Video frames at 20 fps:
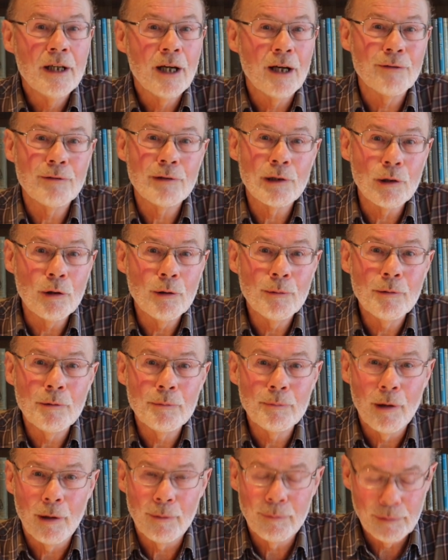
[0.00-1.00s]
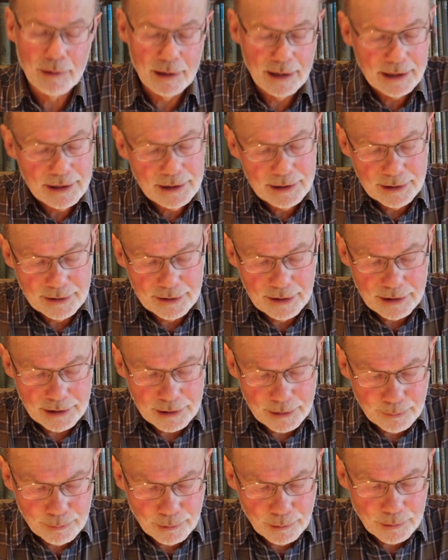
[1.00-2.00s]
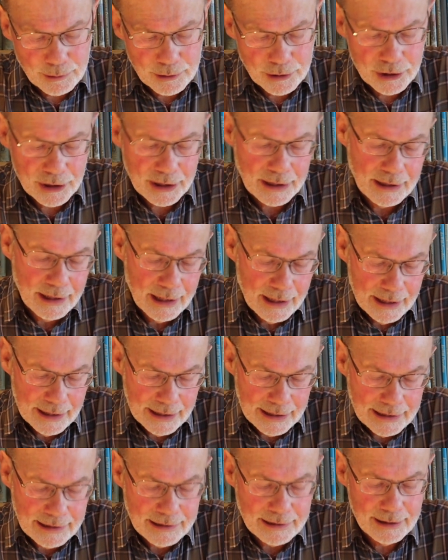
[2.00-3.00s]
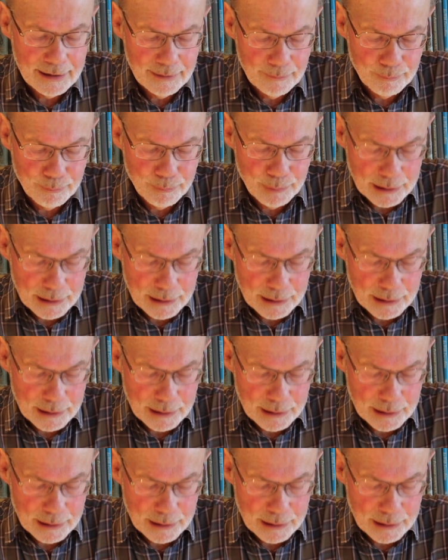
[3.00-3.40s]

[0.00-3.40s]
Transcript: of a global population that's approaching 8